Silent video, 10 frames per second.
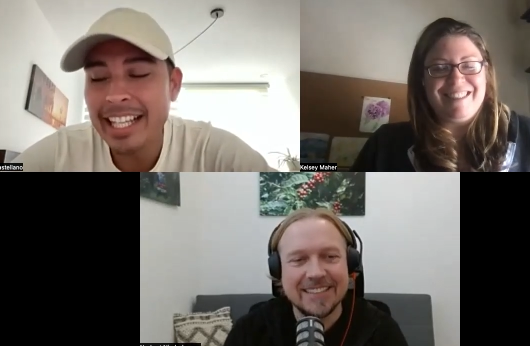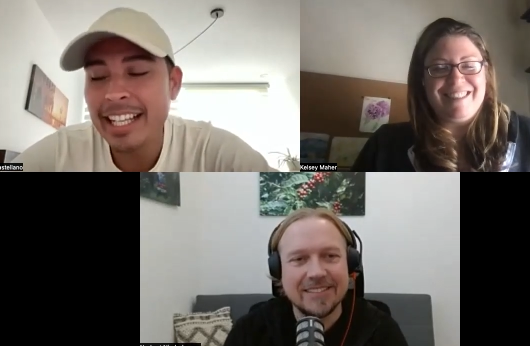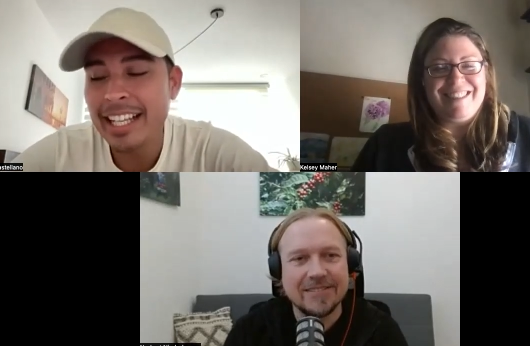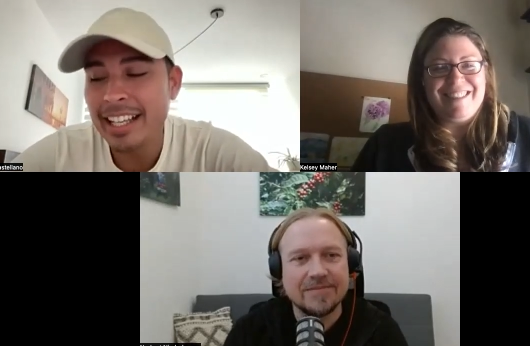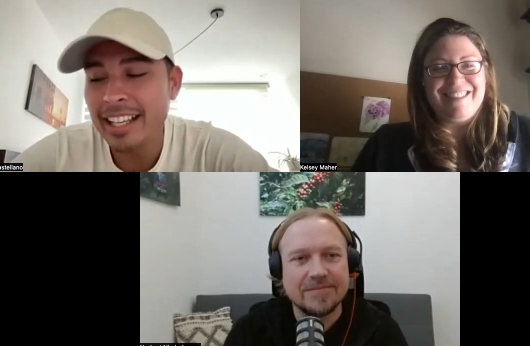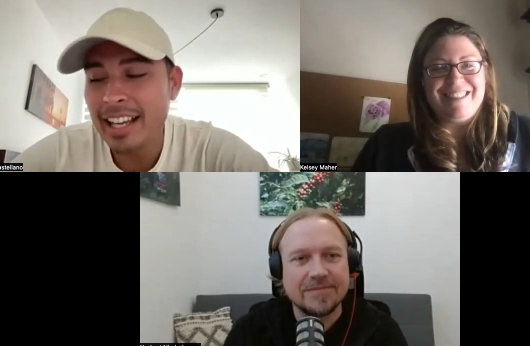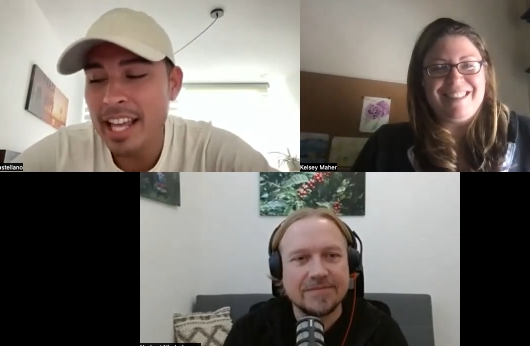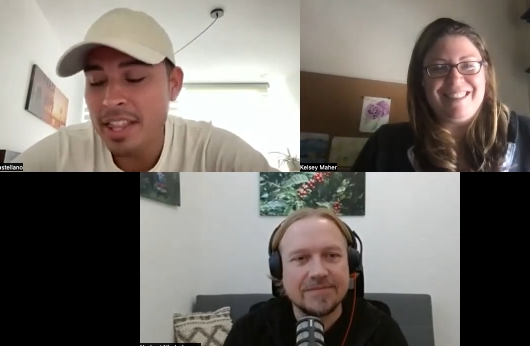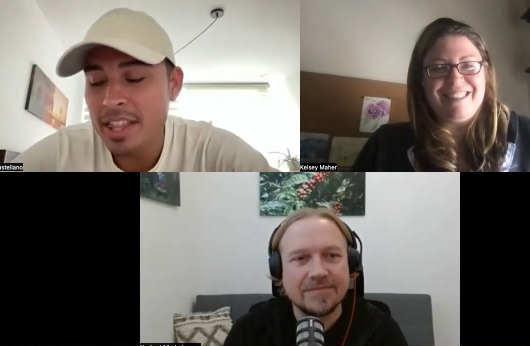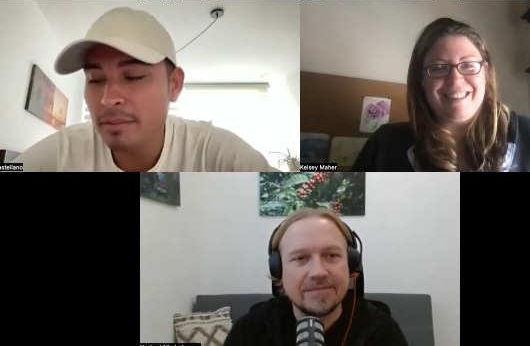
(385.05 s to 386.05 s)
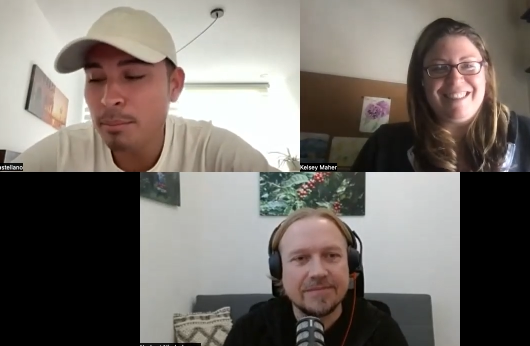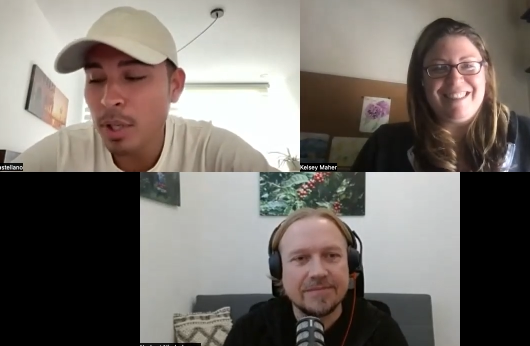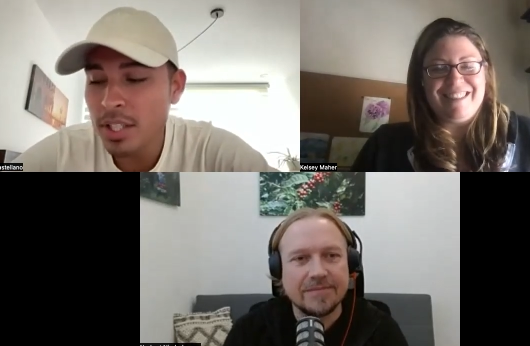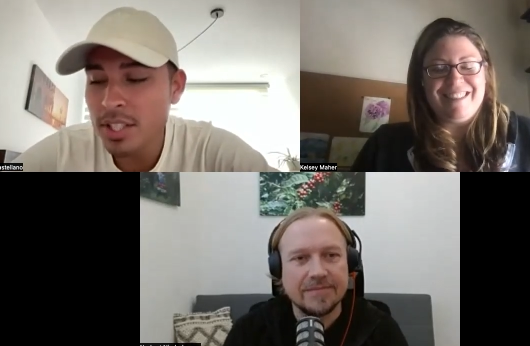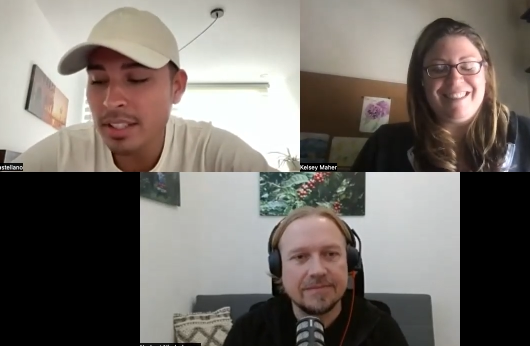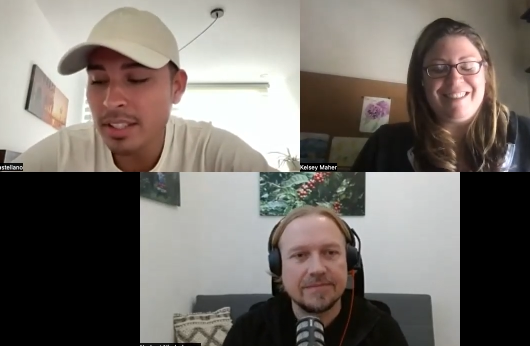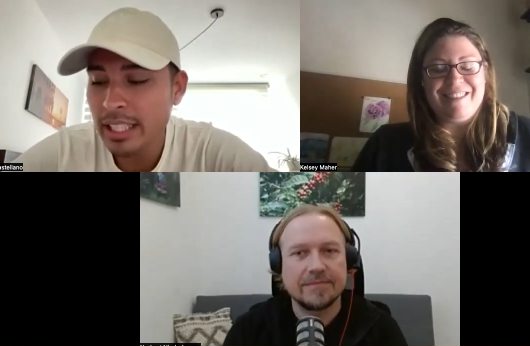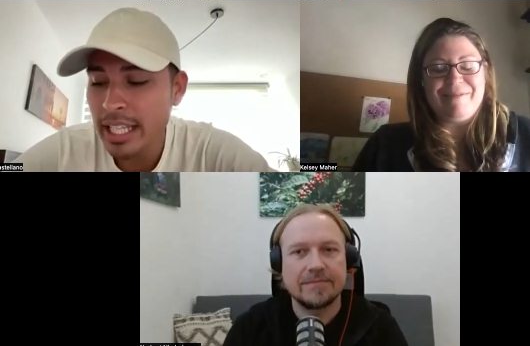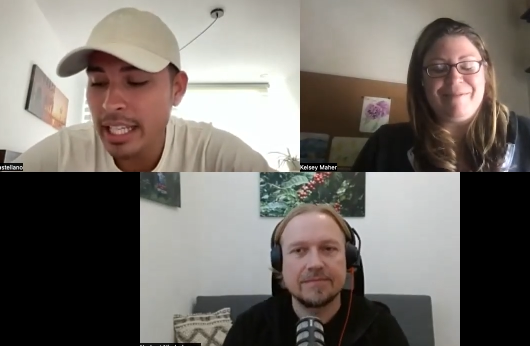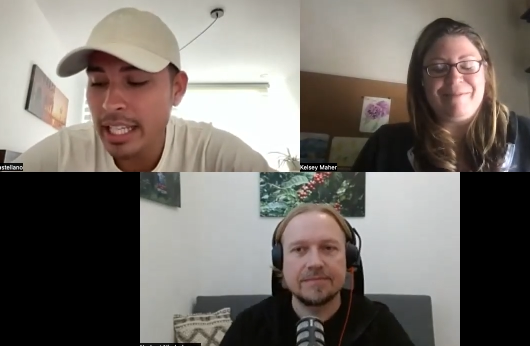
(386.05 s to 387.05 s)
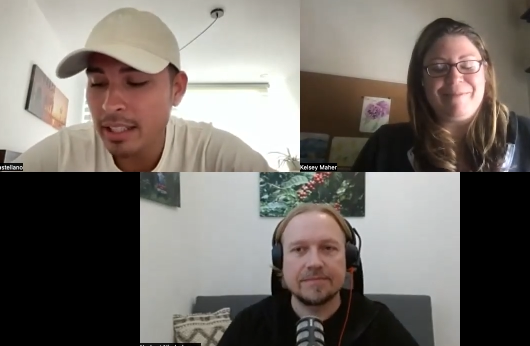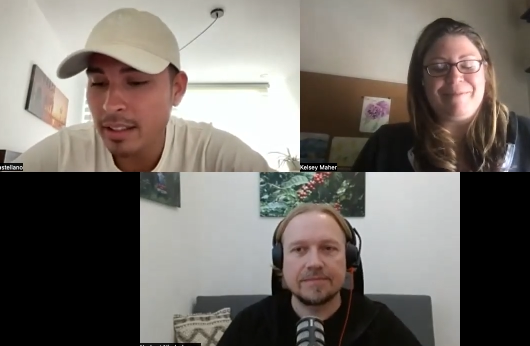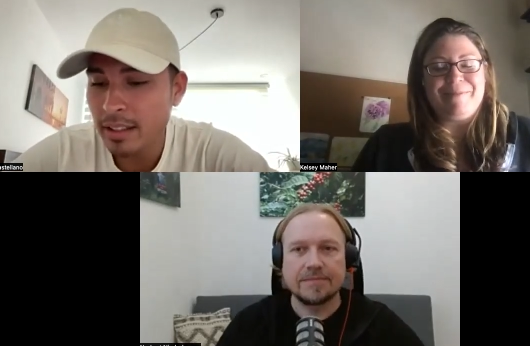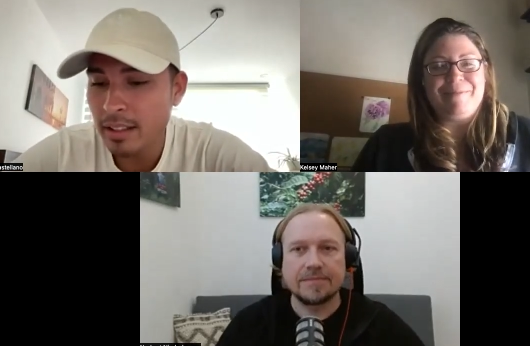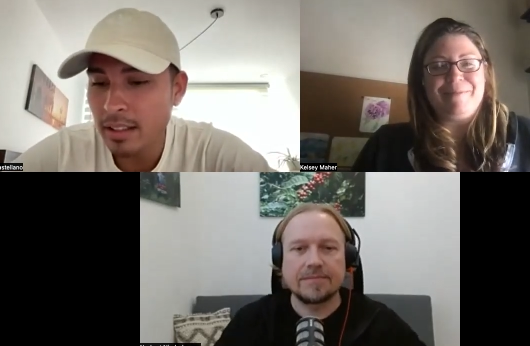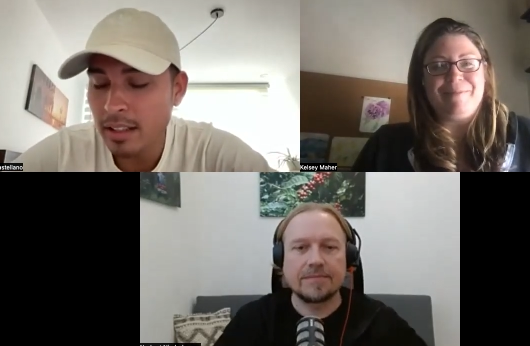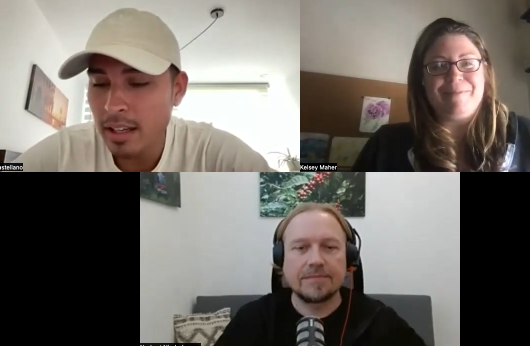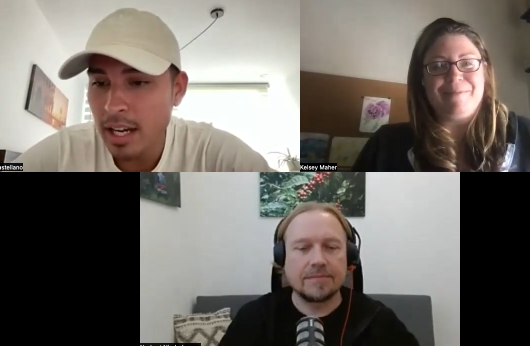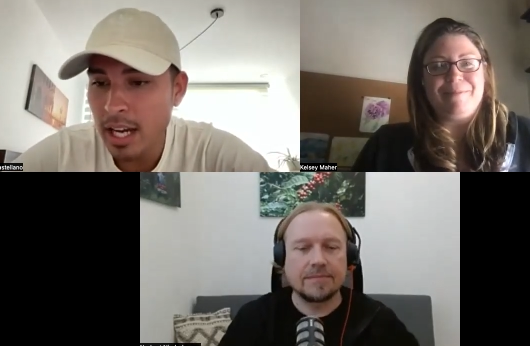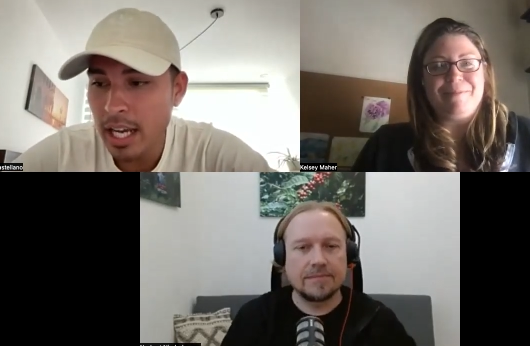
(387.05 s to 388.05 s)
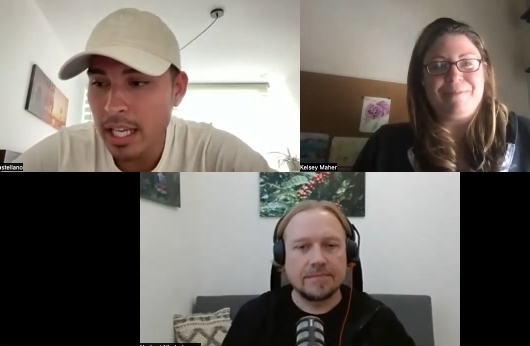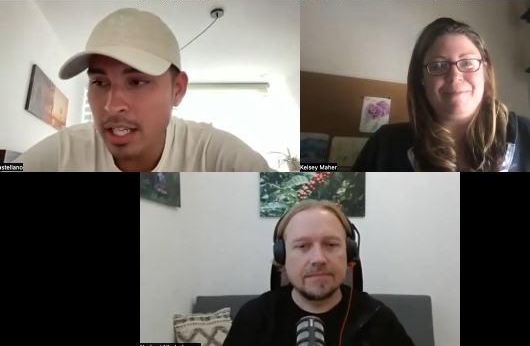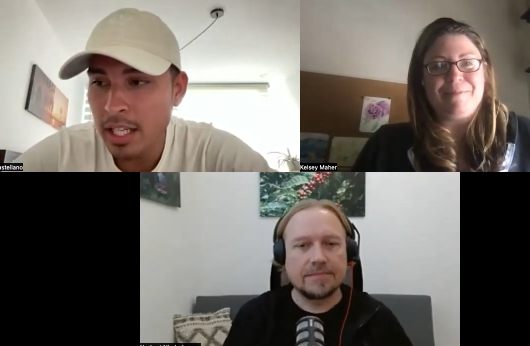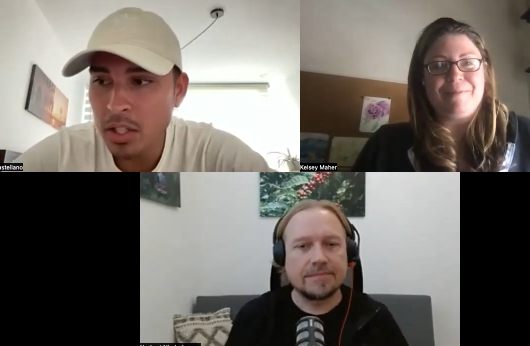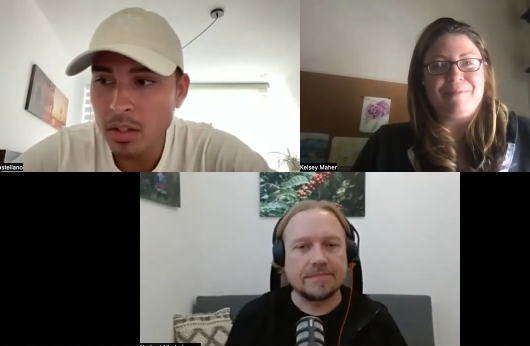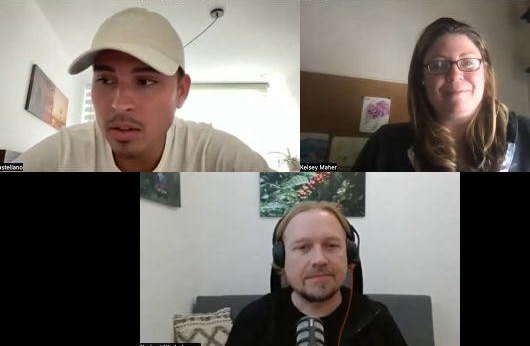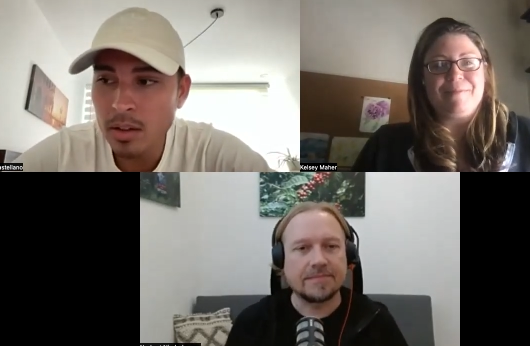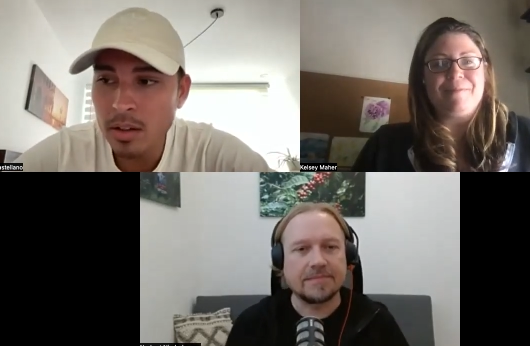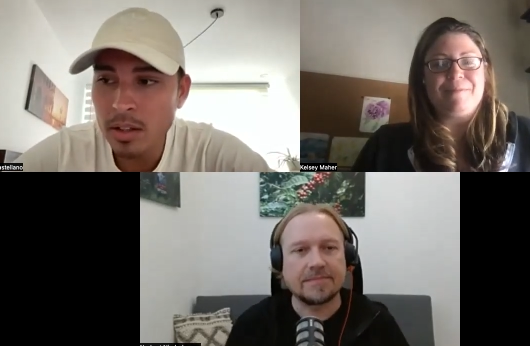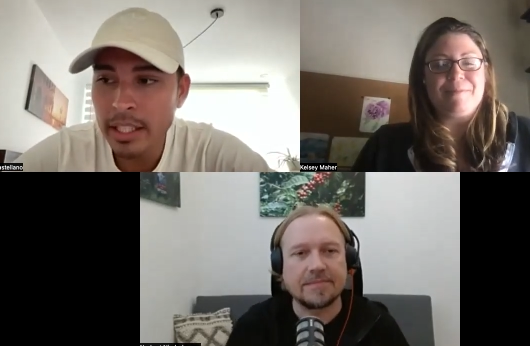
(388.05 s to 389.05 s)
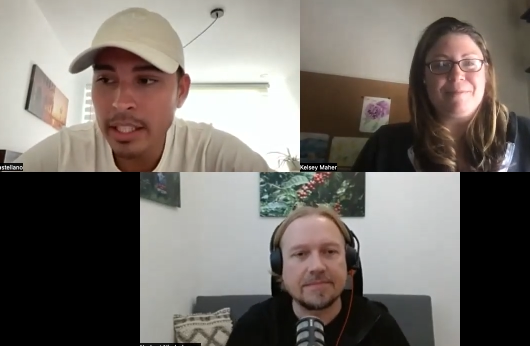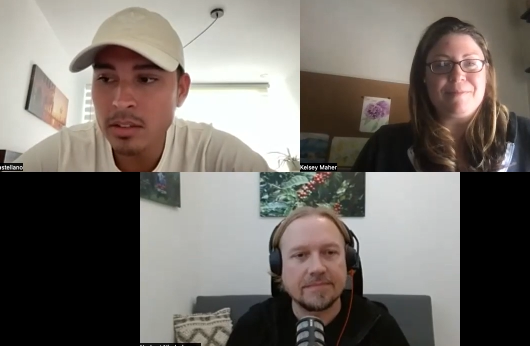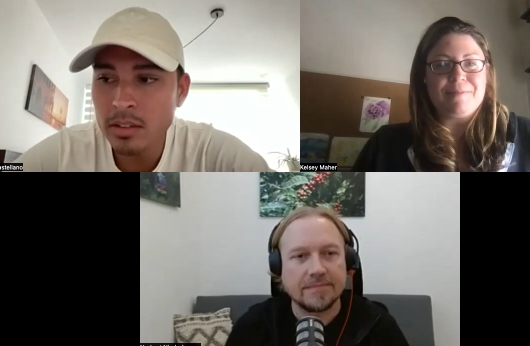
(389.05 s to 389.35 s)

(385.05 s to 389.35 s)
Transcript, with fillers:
Speaker 1: it. I think personally, like, you know, it.